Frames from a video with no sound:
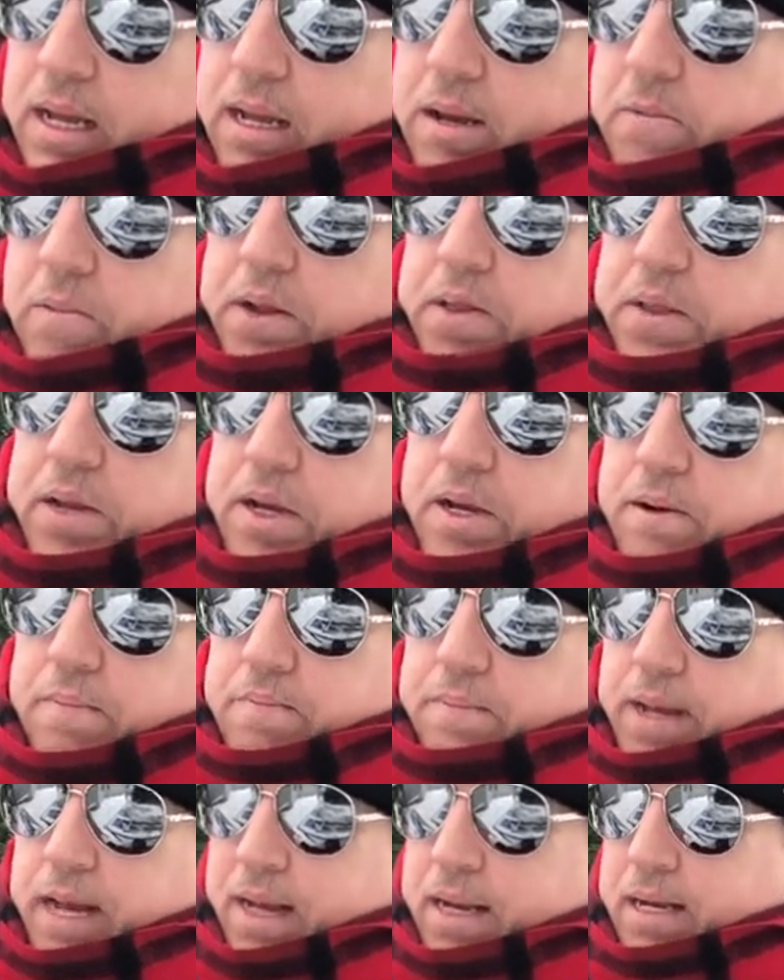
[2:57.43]
whether your
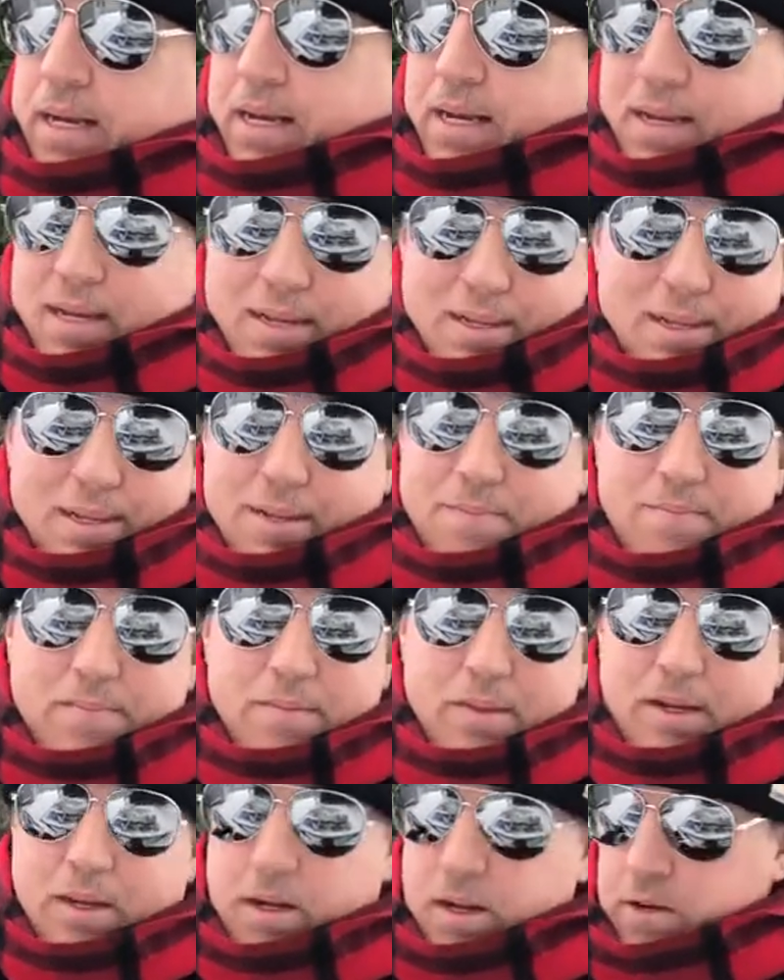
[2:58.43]
pet,
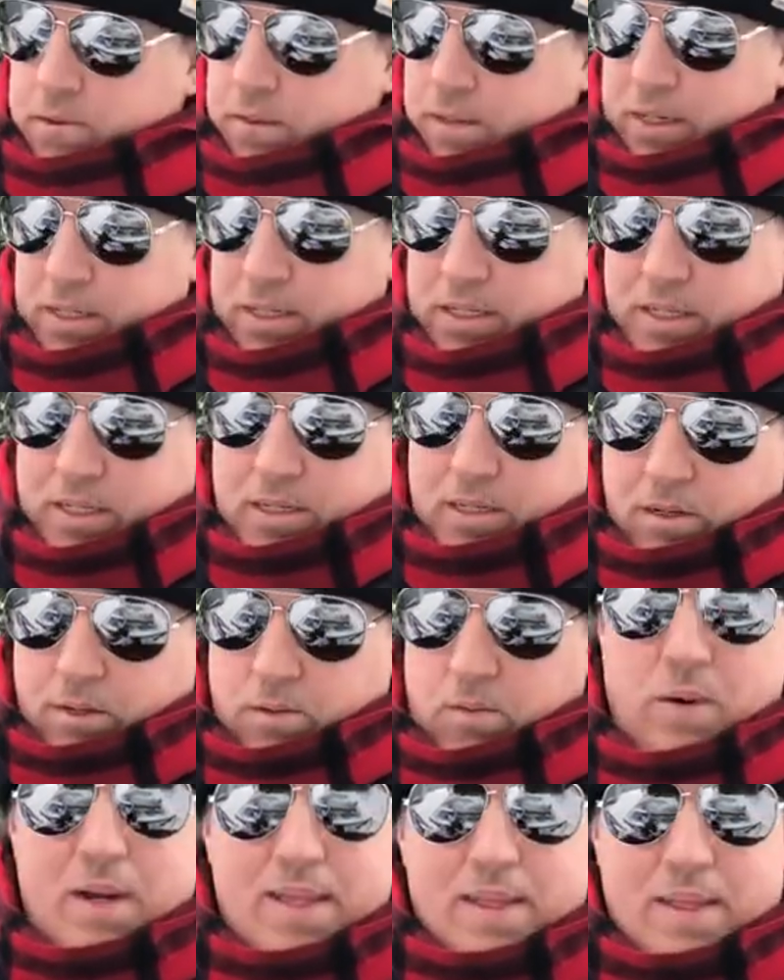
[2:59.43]
you know, is still
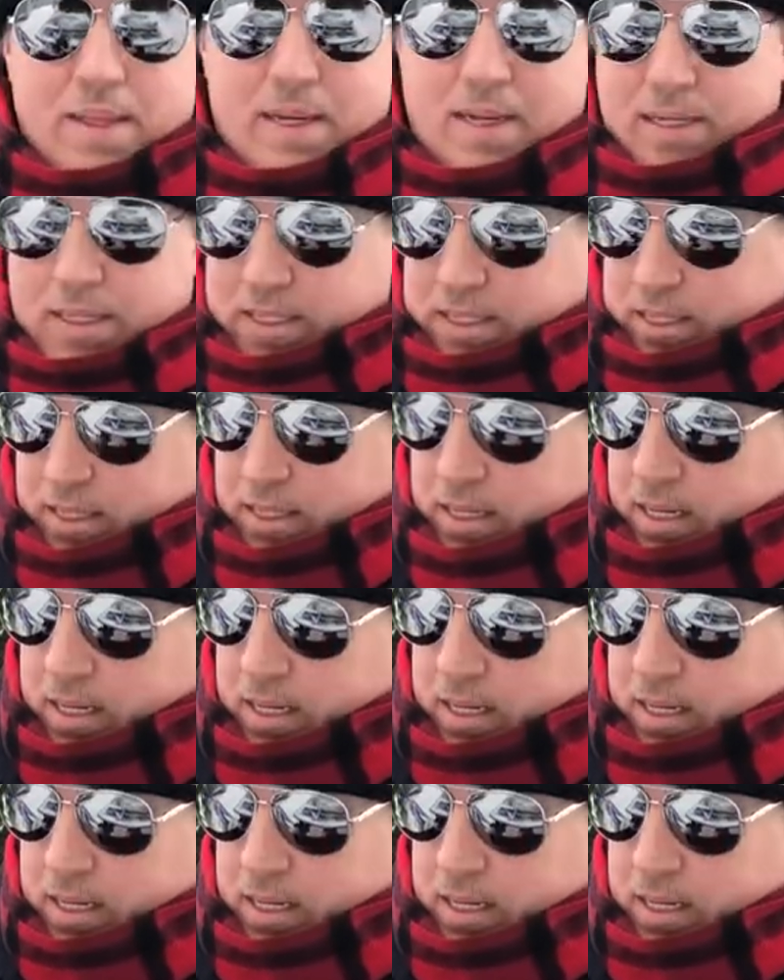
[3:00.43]
with us